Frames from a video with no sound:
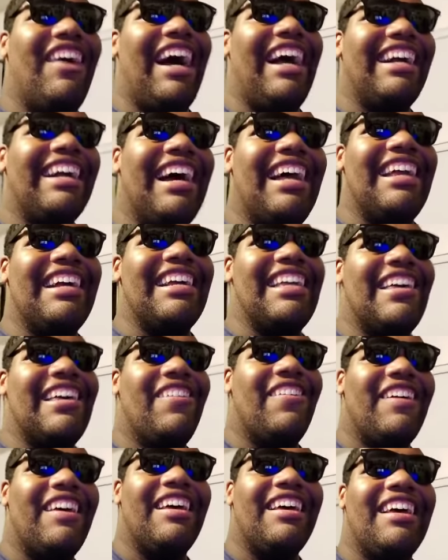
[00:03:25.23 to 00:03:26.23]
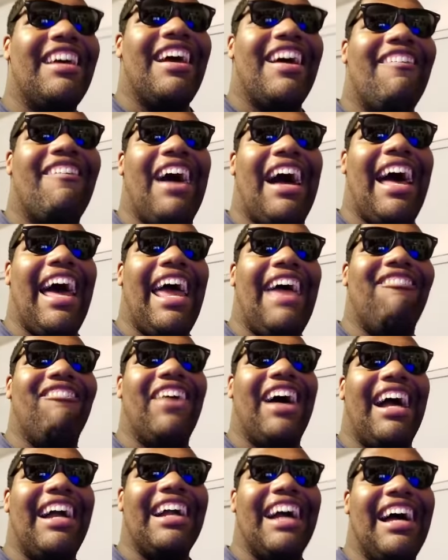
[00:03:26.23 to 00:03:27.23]
but I gotta give
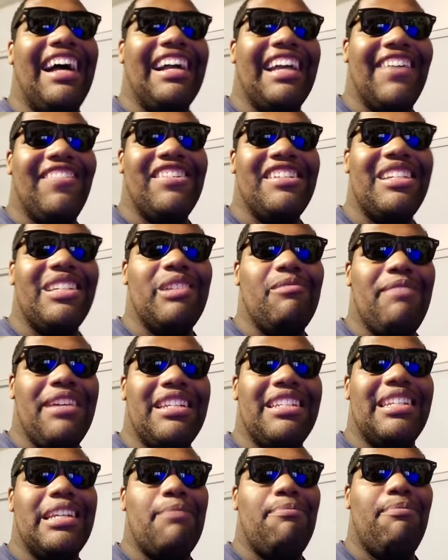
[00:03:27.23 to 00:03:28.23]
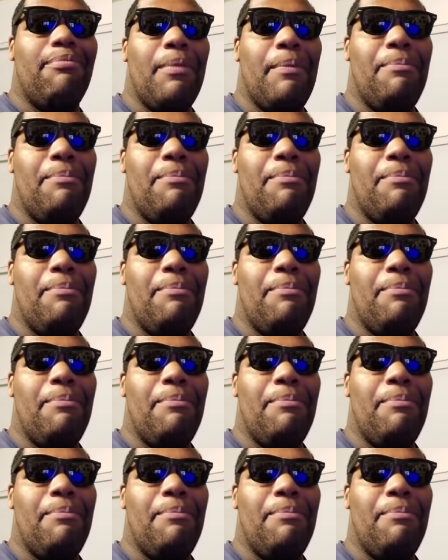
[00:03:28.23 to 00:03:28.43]
but I gotta give it to Miss